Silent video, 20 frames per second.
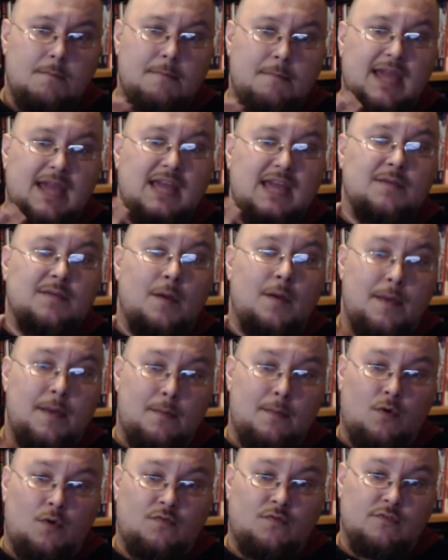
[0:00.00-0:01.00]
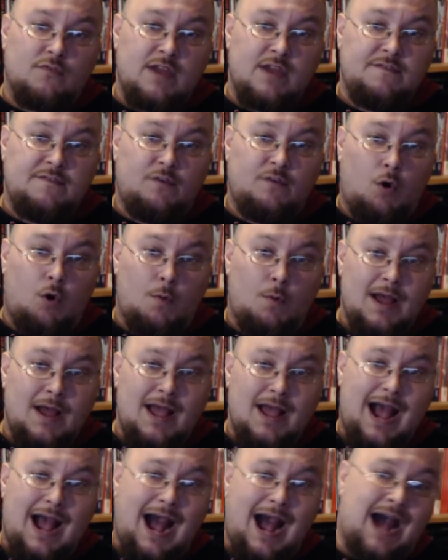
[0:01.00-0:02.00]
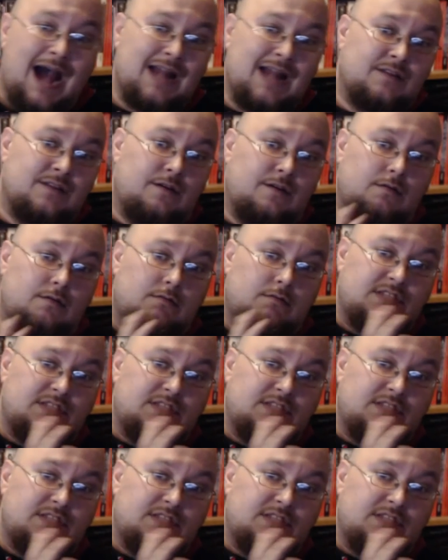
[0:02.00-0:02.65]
making them a bit more freeform and